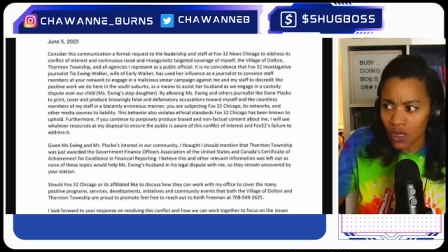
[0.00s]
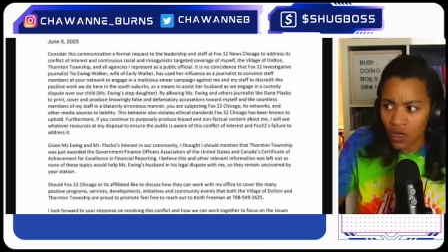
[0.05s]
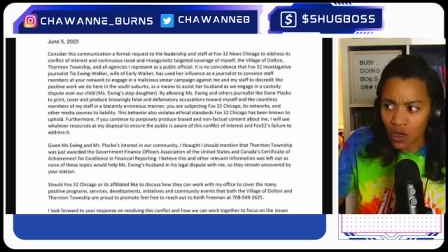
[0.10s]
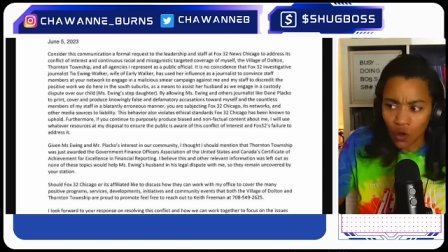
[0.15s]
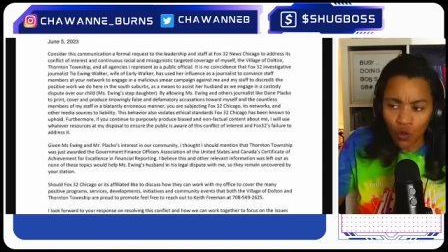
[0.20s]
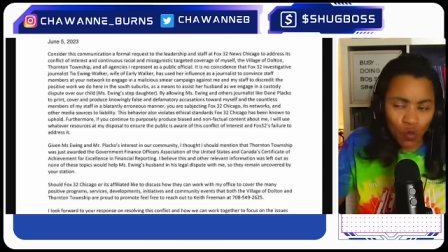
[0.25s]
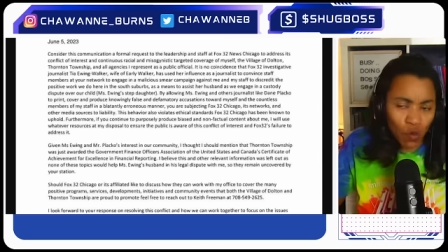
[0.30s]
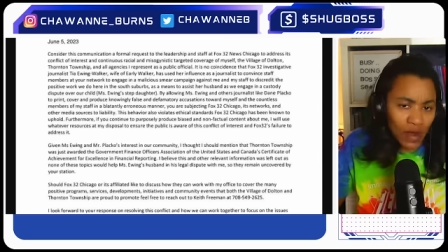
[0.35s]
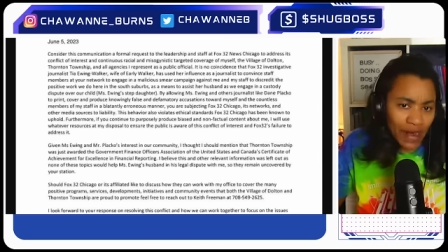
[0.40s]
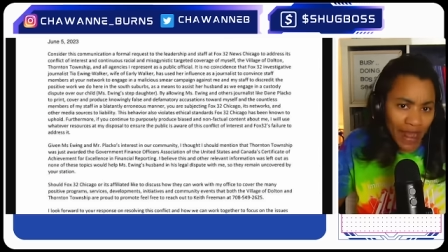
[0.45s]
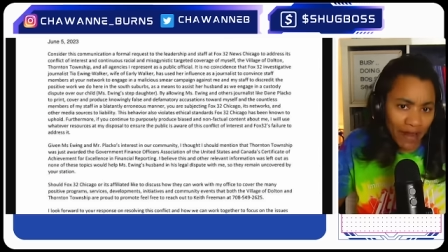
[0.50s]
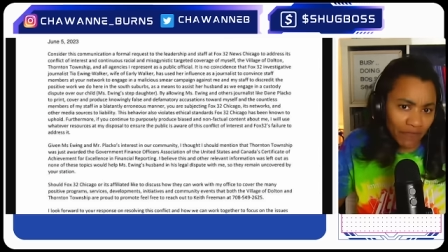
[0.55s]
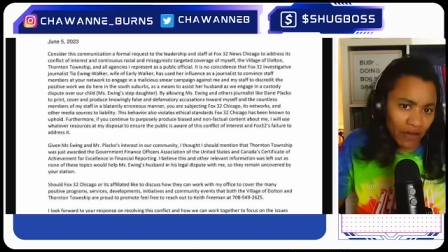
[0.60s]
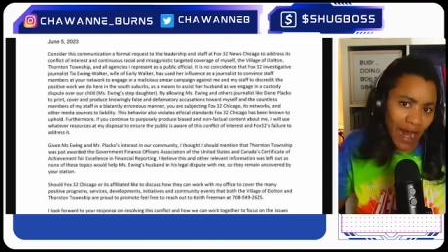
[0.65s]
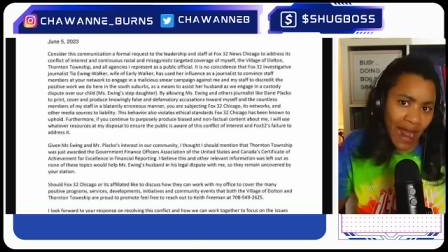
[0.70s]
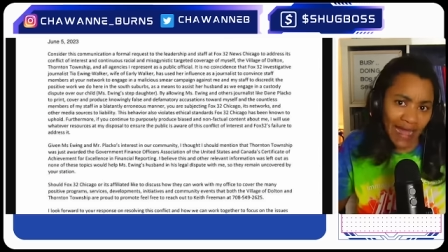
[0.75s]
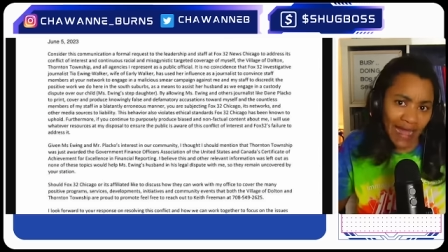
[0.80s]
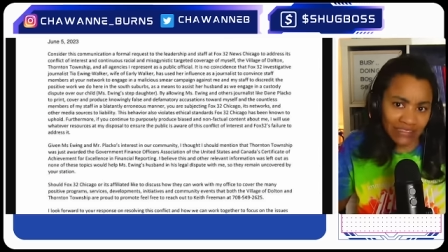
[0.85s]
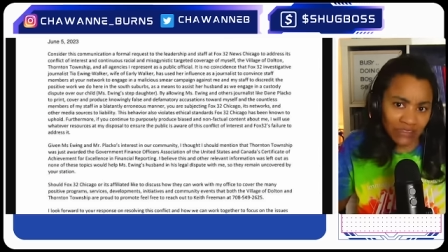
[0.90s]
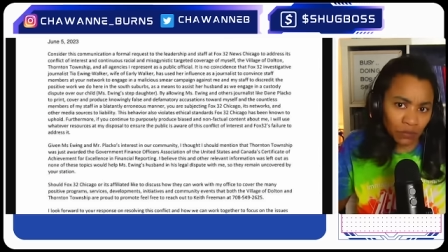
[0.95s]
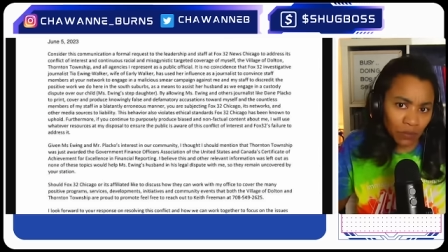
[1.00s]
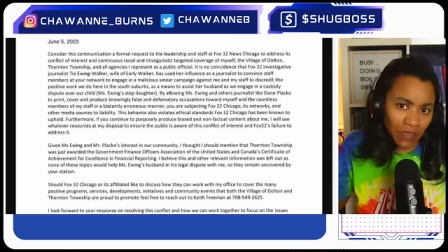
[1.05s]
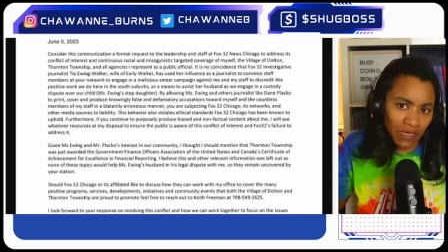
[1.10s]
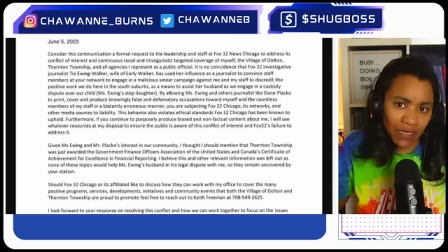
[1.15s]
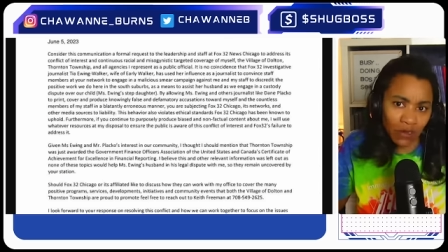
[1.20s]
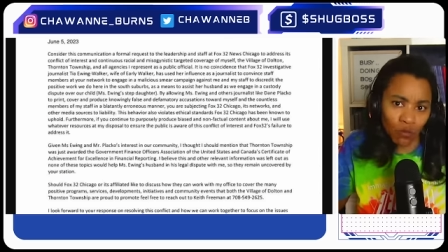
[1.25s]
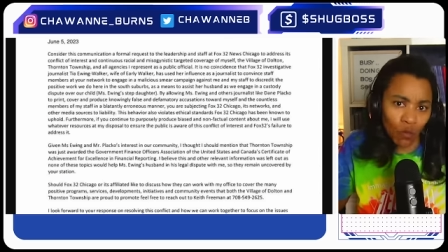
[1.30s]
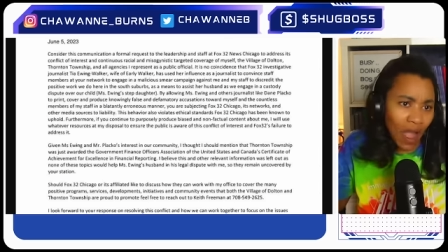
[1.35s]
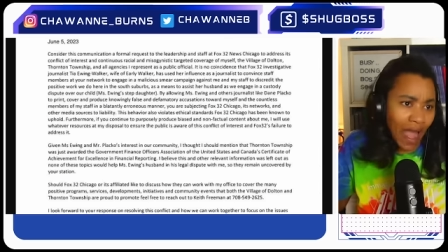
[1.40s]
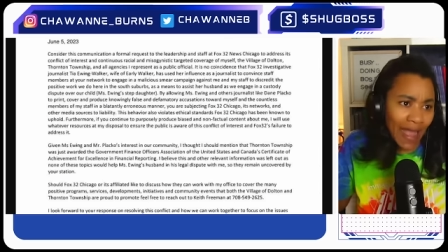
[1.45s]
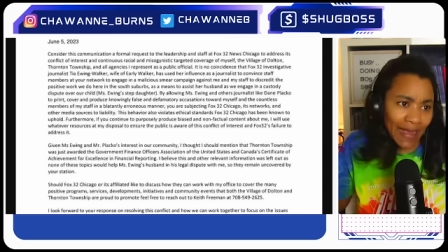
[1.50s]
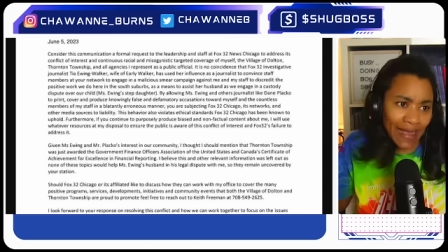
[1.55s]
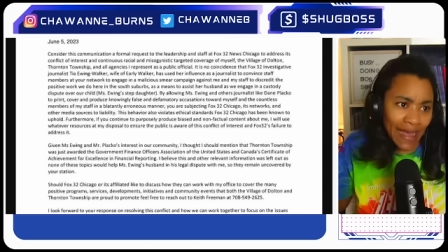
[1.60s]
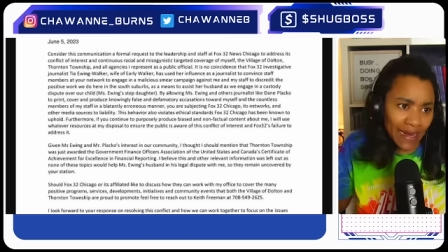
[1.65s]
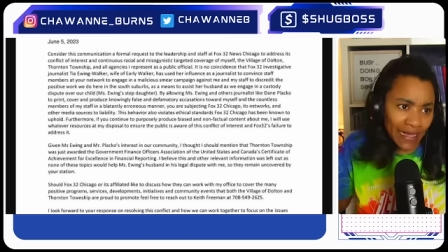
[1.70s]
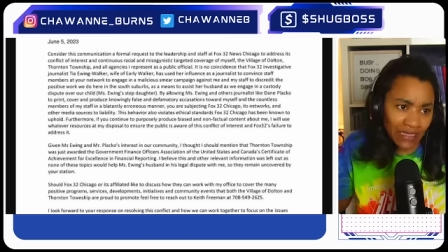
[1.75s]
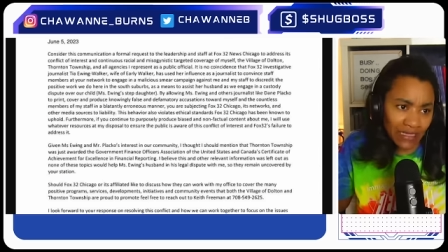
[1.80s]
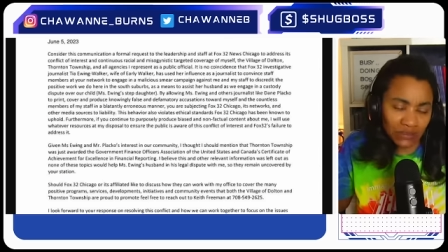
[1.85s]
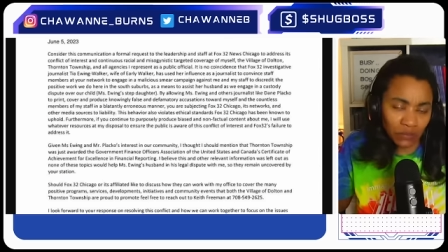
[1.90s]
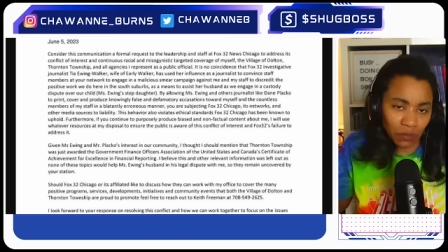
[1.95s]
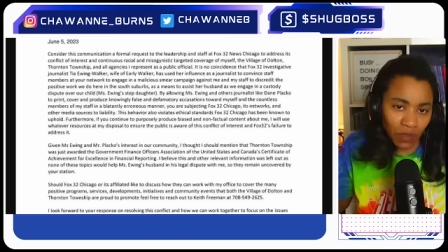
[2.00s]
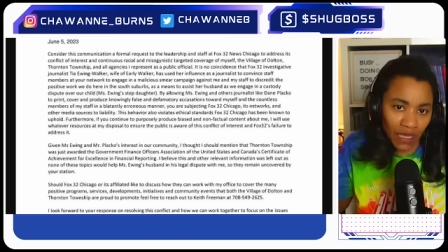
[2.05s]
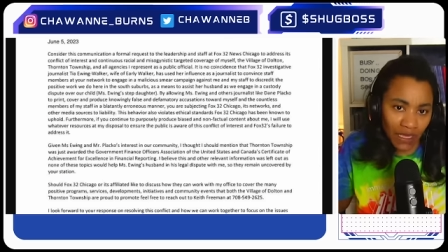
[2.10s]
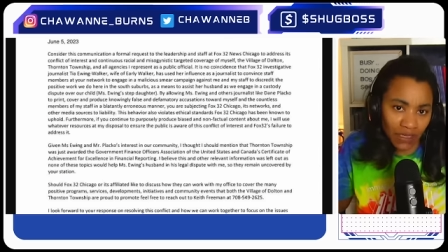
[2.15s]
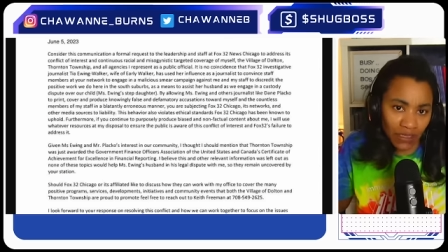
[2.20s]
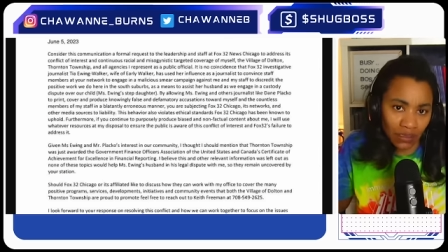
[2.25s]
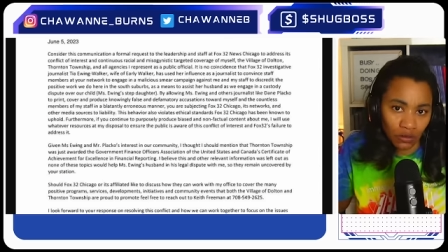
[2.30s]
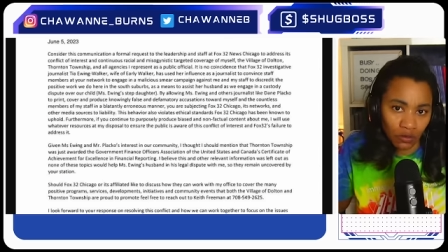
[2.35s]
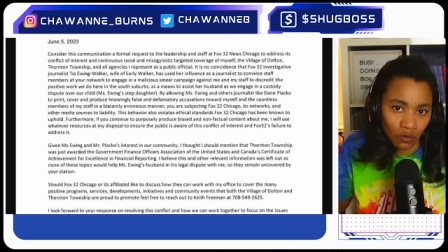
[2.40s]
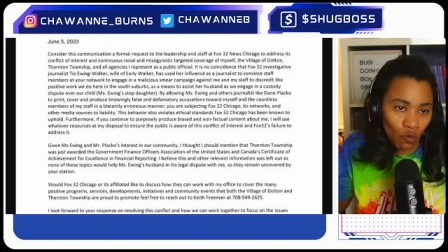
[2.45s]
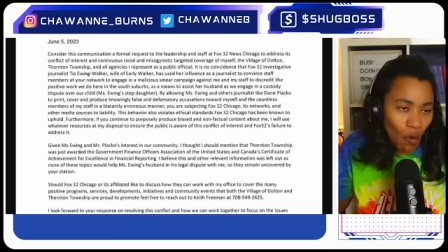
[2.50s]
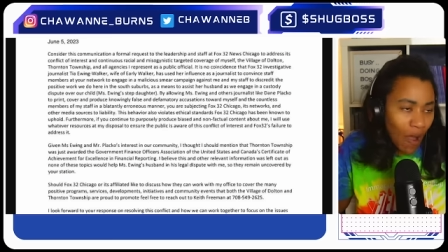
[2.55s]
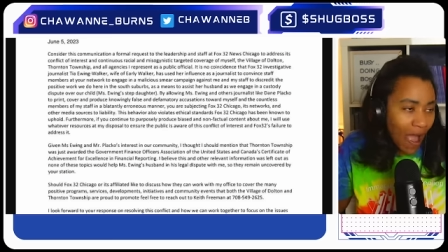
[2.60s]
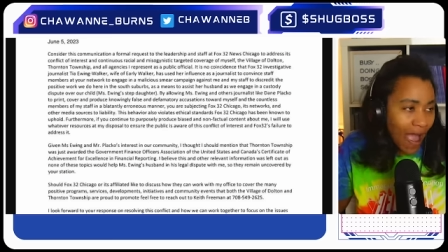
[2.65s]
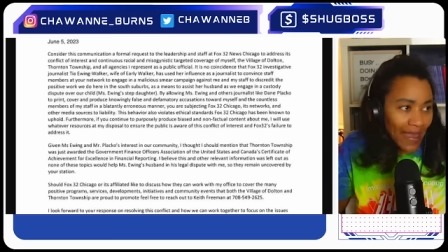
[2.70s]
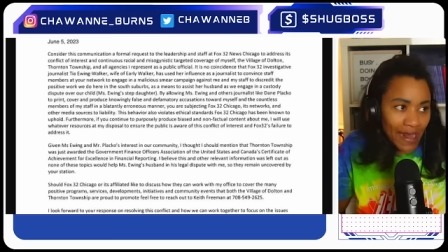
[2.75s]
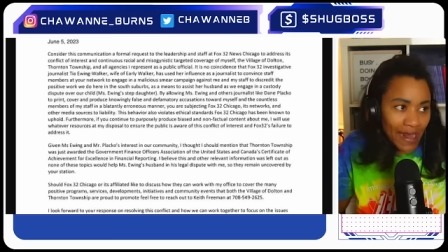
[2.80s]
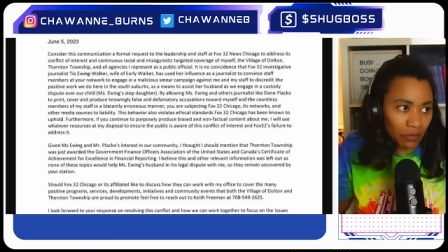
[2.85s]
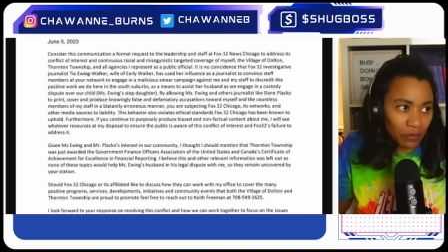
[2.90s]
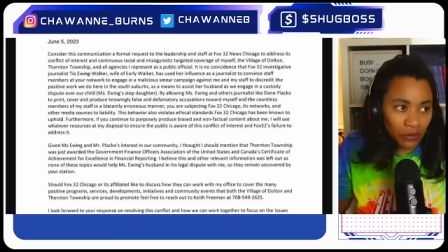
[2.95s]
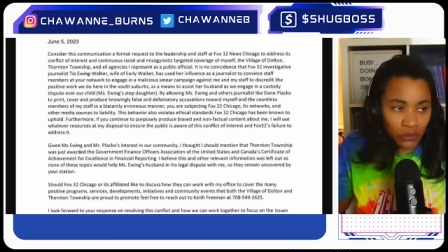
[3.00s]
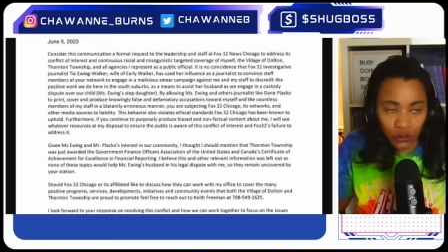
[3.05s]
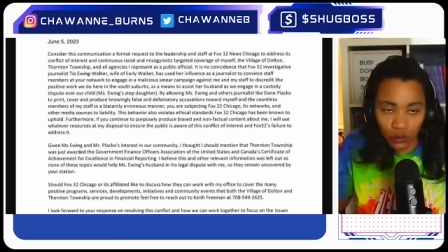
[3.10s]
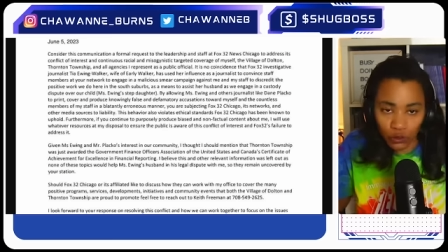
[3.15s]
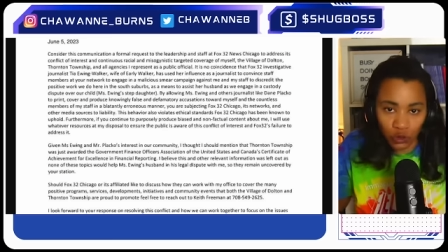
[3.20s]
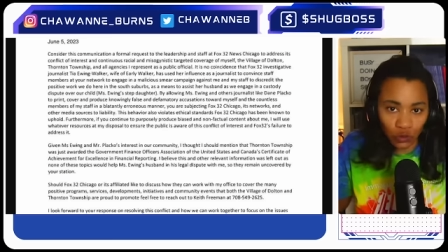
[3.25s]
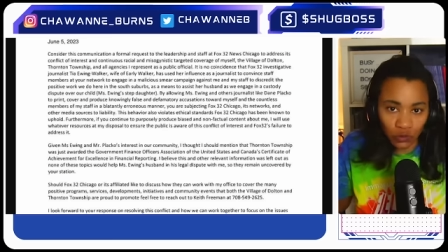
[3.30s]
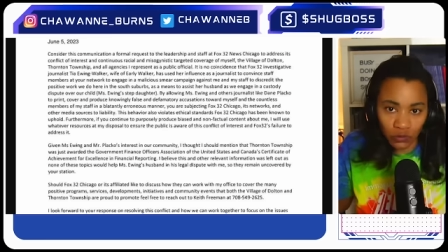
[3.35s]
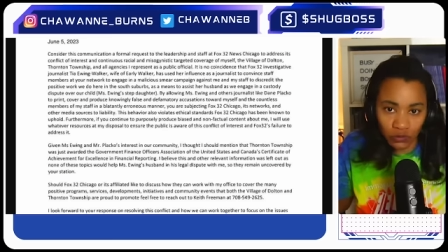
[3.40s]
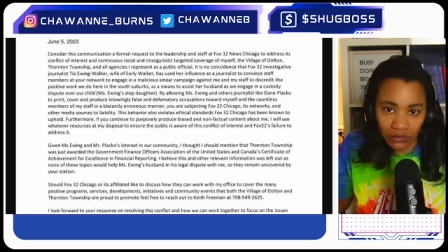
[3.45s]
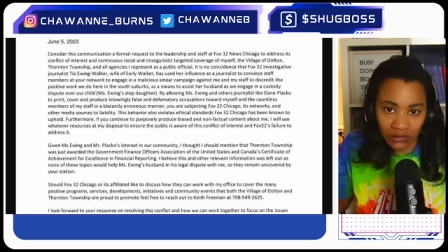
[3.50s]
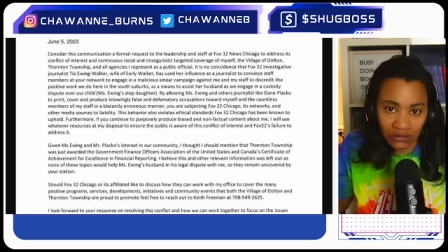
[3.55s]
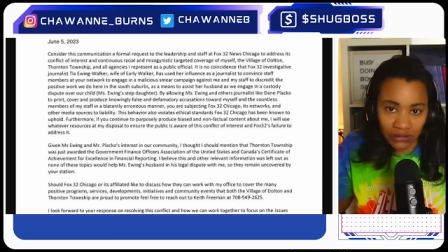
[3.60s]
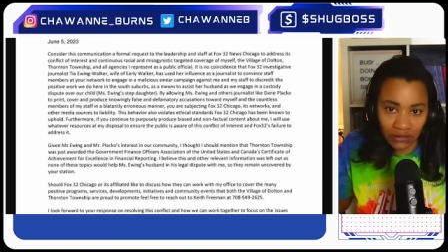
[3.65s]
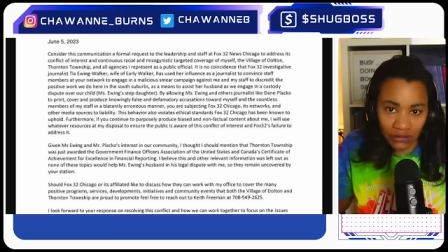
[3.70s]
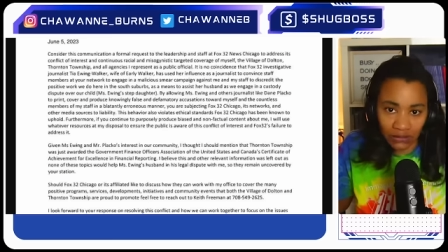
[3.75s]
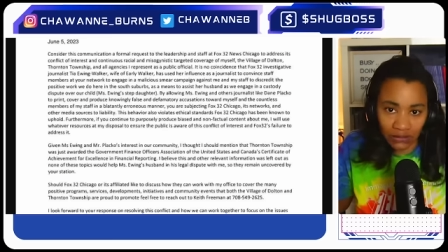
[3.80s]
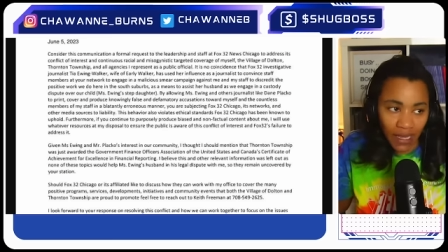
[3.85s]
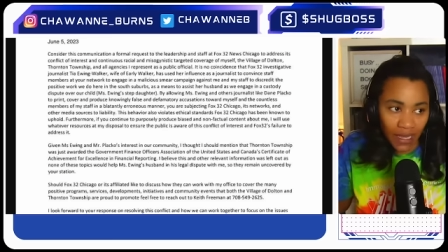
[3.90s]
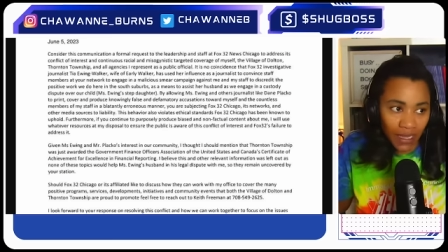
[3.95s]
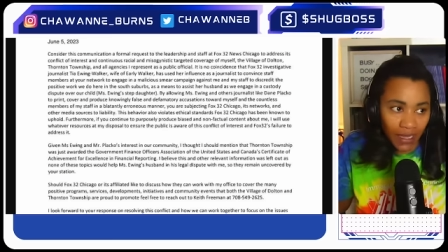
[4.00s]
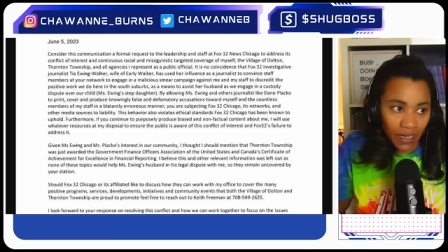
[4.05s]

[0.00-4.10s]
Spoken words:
whatever I spend, why I got to explain it, why I got to produce receipts.